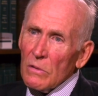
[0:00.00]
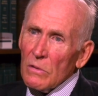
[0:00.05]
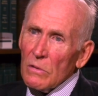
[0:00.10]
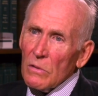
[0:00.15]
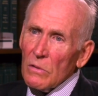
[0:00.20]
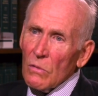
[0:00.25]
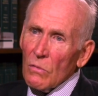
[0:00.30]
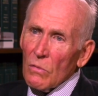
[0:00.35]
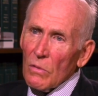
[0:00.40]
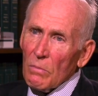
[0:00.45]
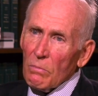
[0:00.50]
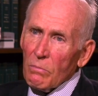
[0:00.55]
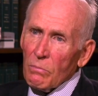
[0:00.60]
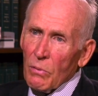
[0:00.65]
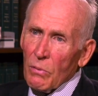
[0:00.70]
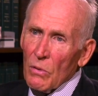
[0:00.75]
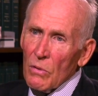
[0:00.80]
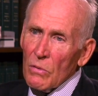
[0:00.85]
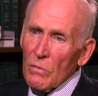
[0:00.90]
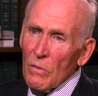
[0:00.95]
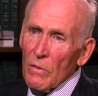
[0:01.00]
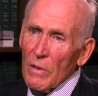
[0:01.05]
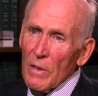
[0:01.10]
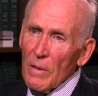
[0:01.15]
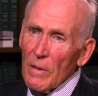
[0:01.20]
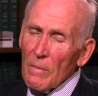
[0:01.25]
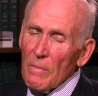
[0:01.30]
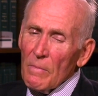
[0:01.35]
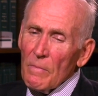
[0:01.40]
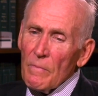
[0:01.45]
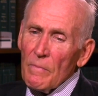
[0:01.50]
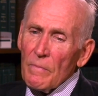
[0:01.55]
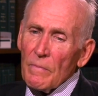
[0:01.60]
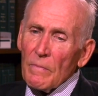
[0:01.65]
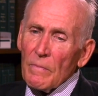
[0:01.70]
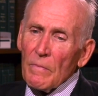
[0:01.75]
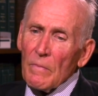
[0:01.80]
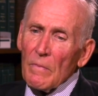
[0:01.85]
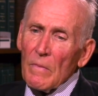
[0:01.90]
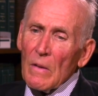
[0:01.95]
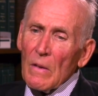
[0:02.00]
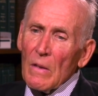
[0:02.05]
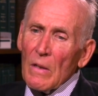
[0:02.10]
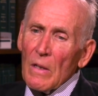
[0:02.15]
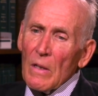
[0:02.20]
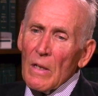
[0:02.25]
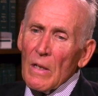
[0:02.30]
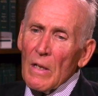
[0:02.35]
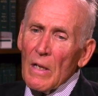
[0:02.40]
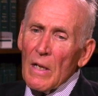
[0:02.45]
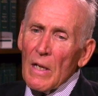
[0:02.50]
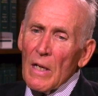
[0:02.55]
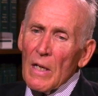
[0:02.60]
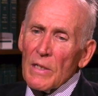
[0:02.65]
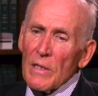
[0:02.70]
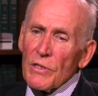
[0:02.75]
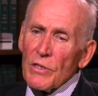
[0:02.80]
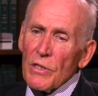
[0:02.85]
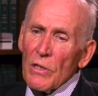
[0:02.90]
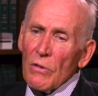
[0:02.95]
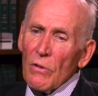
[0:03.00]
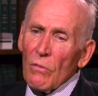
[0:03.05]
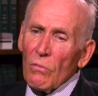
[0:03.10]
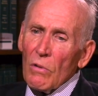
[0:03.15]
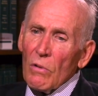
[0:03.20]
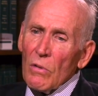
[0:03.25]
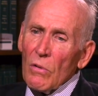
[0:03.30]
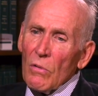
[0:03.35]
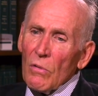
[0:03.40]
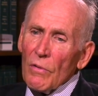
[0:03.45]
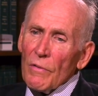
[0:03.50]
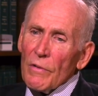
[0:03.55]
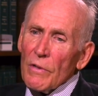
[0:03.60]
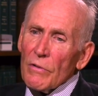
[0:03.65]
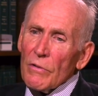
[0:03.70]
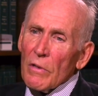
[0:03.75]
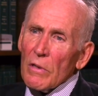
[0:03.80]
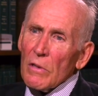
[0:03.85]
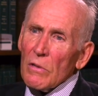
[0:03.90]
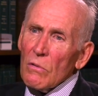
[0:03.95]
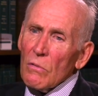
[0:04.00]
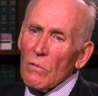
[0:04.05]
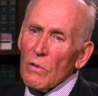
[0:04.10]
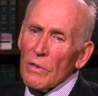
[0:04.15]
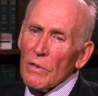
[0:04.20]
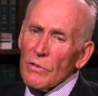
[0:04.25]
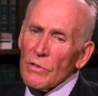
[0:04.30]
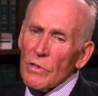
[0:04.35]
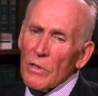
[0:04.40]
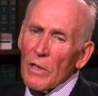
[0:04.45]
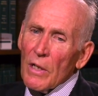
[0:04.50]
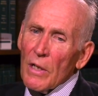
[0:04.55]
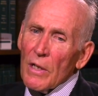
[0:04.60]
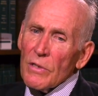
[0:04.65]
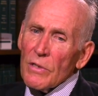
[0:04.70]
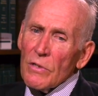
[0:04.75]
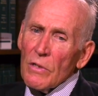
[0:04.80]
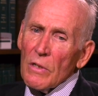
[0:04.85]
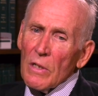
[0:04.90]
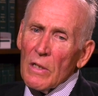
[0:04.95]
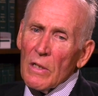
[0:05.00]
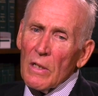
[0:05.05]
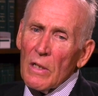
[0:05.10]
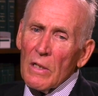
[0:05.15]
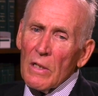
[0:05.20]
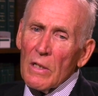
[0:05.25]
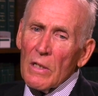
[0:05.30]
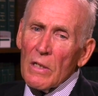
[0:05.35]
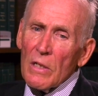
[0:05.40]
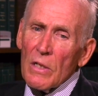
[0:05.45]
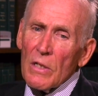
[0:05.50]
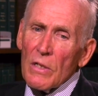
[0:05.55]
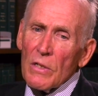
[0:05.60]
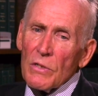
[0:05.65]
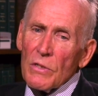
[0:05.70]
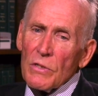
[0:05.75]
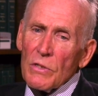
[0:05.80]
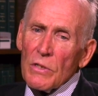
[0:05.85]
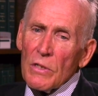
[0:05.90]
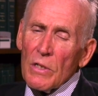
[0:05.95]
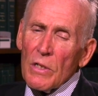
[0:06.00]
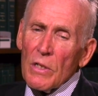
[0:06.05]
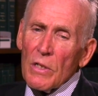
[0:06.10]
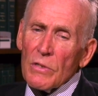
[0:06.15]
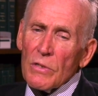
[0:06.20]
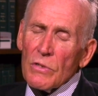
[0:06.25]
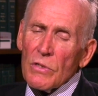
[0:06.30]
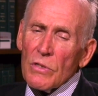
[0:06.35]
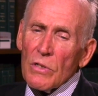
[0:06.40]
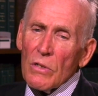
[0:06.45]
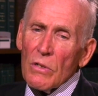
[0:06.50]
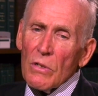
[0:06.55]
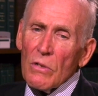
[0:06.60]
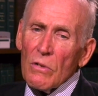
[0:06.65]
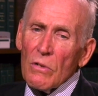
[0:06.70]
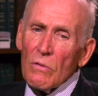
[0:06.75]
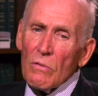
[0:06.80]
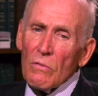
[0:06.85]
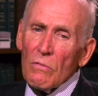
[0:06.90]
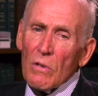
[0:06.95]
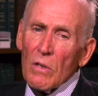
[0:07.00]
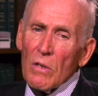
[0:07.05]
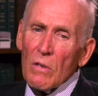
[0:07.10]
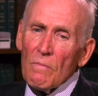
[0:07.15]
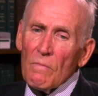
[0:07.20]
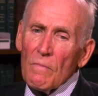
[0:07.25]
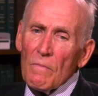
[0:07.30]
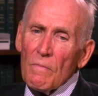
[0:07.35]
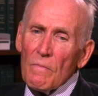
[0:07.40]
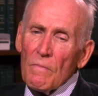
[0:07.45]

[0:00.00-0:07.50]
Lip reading: court program. And so the role of the drug court judge is to